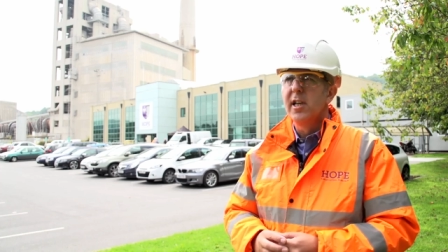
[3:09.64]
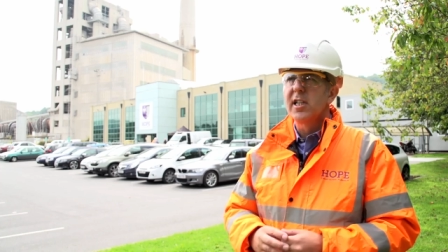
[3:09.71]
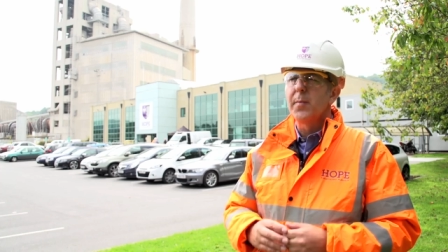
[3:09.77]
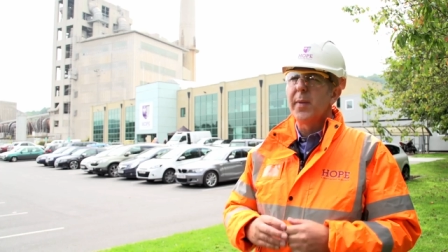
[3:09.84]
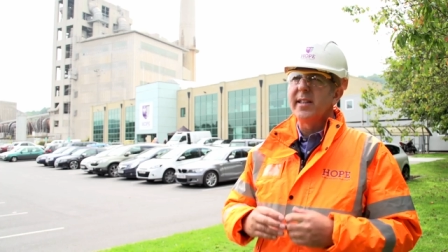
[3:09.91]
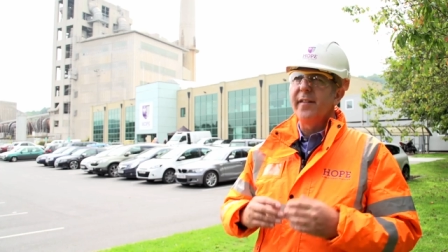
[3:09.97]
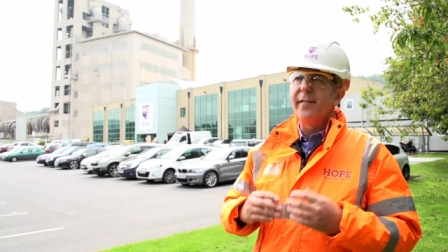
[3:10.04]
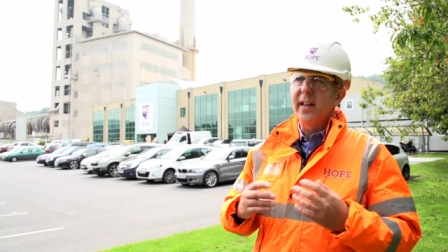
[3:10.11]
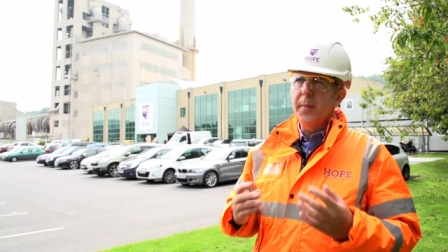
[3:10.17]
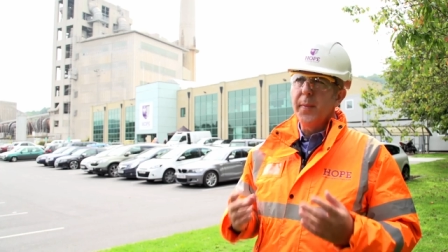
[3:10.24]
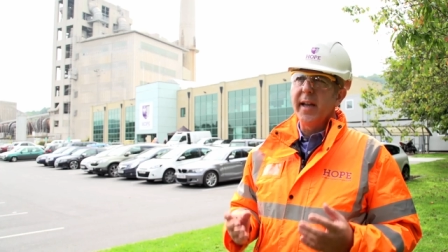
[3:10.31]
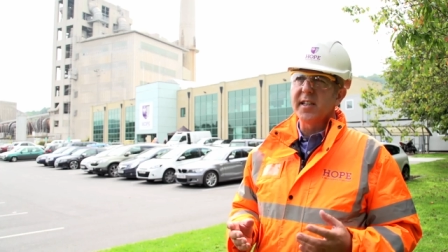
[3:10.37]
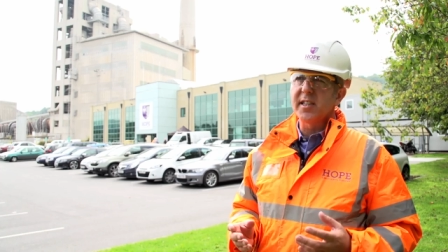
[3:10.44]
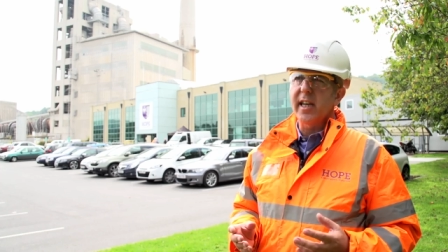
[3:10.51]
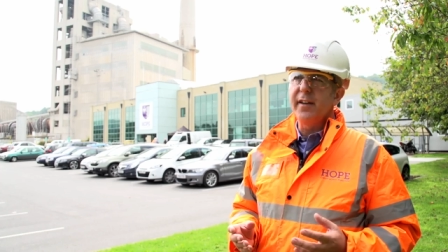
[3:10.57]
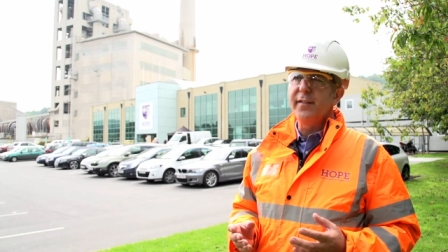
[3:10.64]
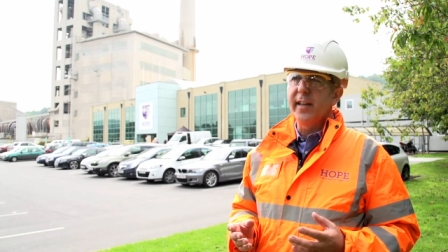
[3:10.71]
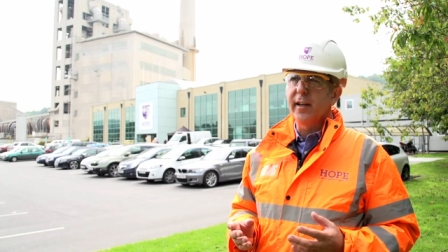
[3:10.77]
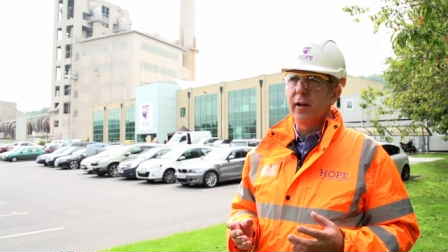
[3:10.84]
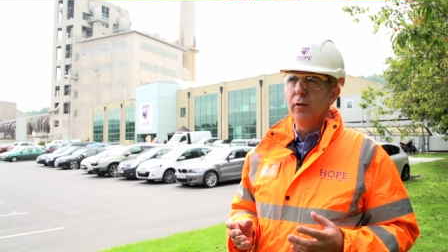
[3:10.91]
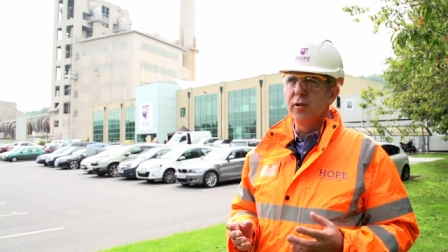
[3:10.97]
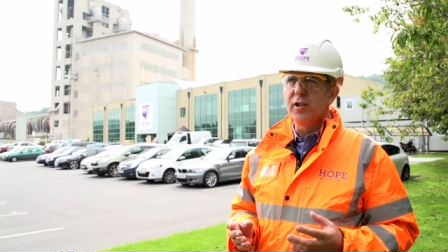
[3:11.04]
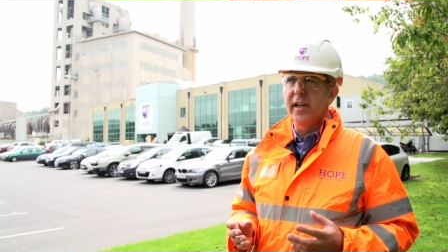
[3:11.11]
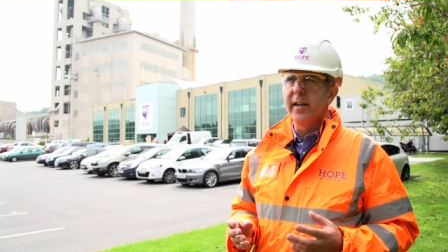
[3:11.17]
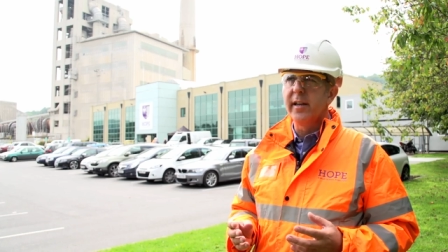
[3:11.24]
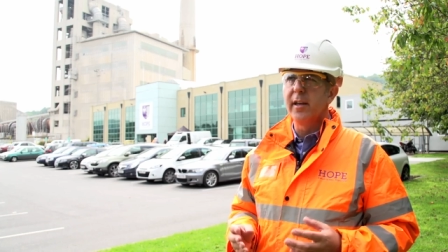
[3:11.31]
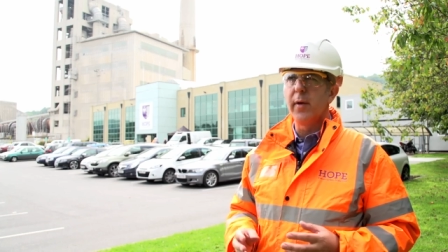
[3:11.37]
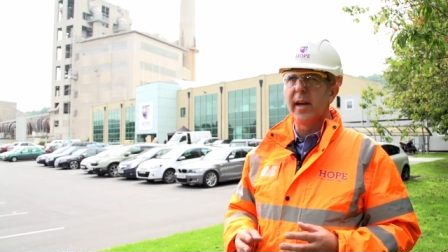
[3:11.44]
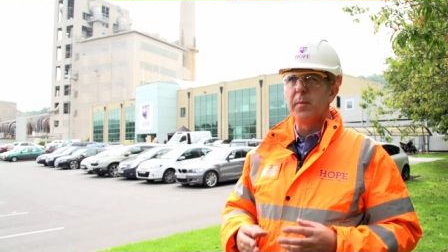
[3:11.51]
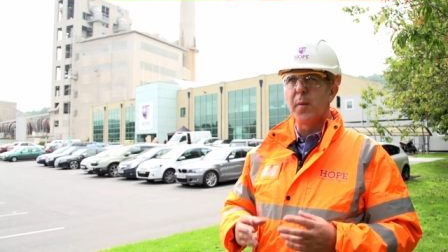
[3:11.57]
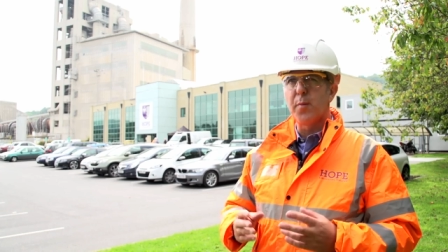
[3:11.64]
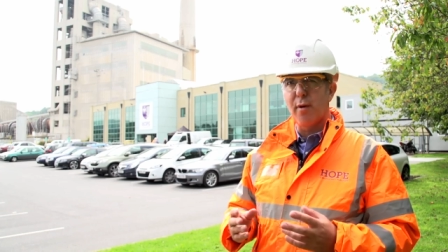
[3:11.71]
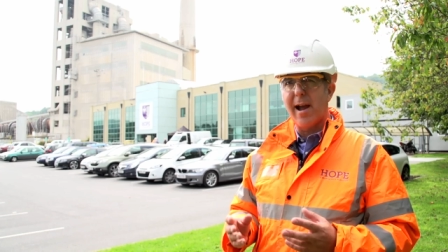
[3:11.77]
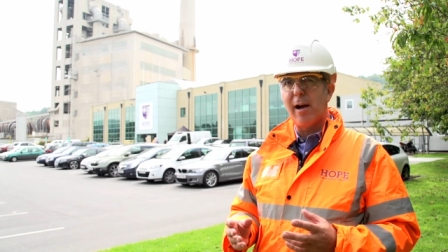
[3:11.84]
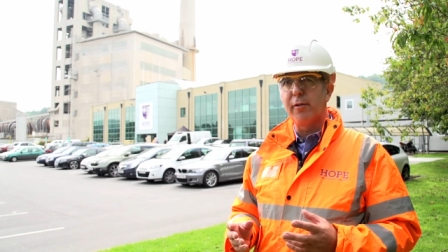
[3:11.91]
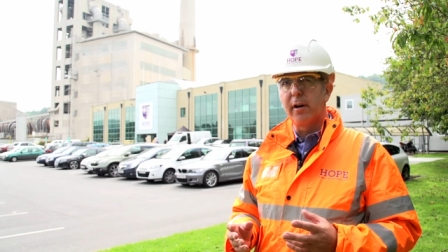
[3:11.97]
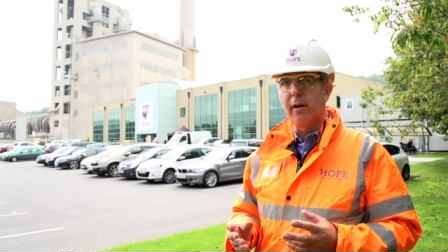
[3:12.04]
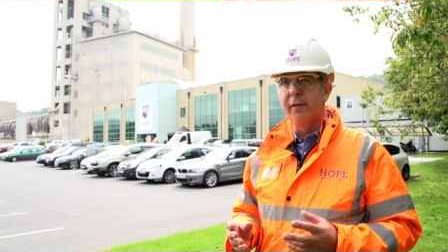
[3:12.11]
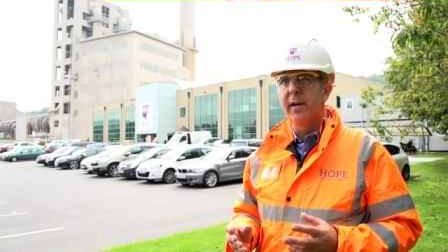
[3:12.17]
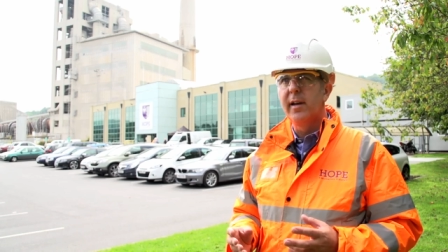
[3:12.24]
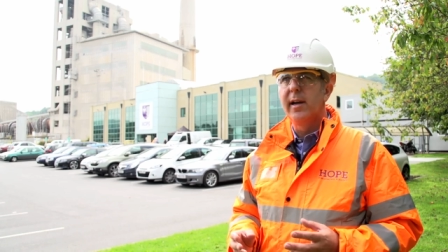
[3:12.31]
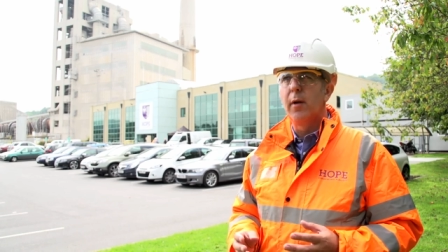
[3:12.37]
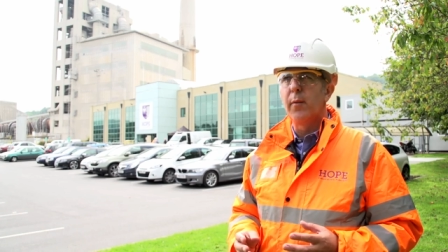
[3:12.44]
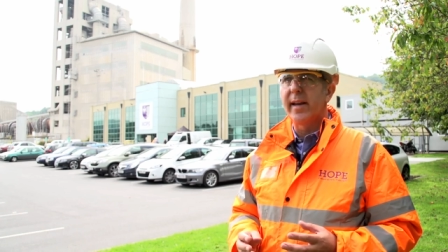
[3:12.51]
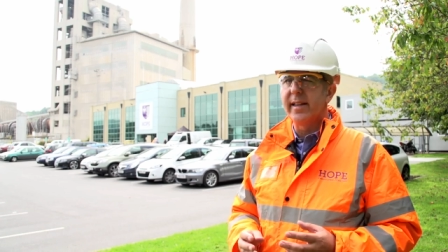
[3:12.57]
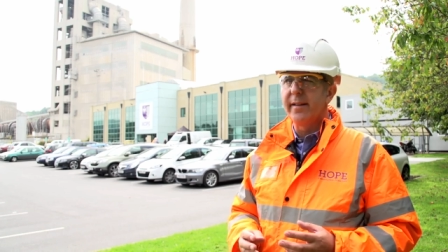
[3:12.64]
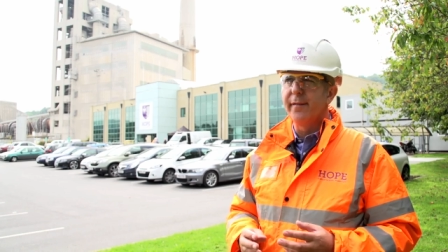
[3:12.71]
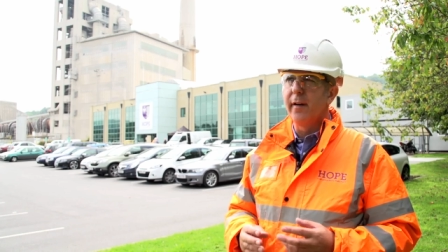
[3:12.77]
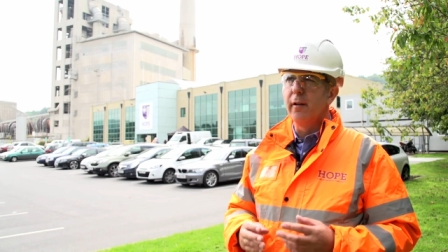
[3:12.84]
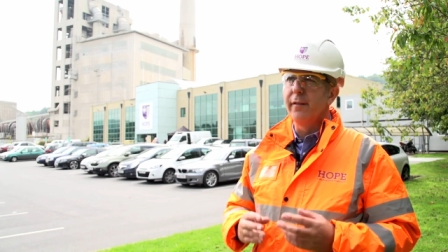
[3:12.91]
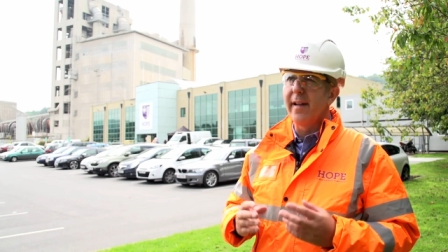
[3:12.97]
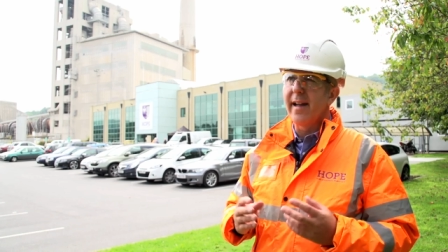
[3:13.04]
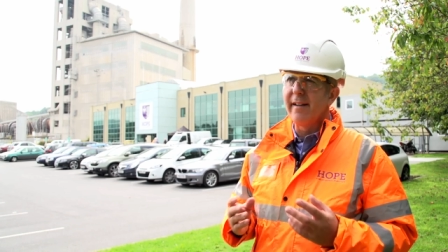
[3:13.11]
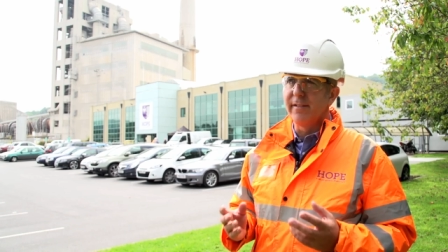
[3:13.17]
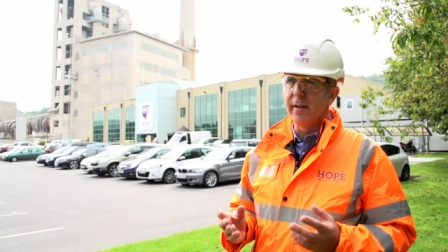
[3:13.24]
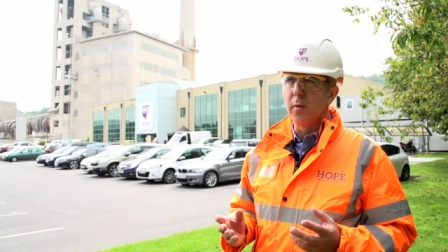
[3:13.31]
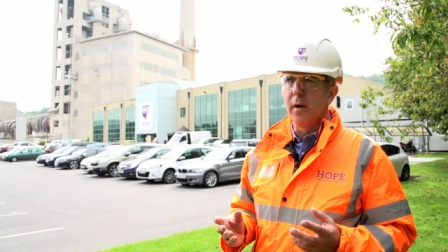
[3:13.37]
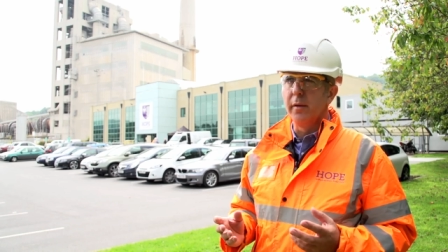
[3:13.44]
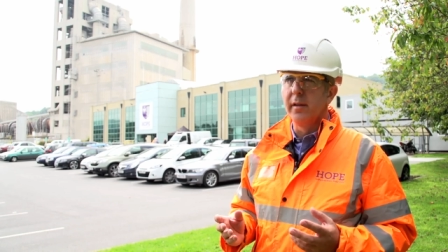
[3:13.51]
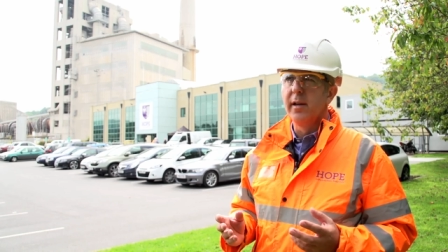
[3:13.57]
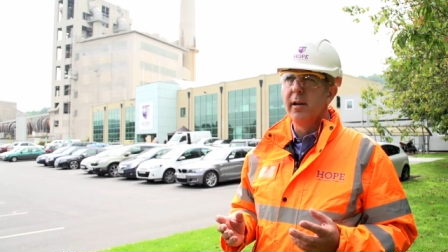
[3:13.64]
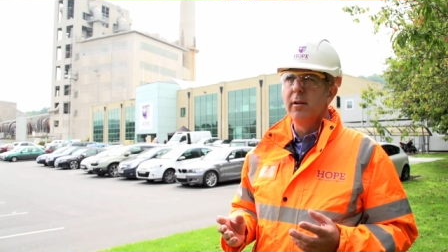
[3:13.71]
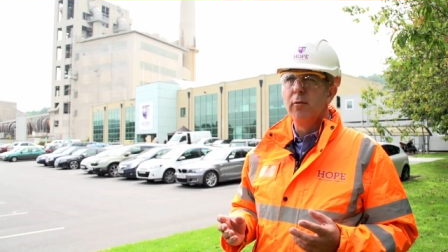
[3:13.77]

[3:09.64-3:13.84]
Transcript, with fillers: So by developing a safety culture that we can be proud of and we can involve everyone,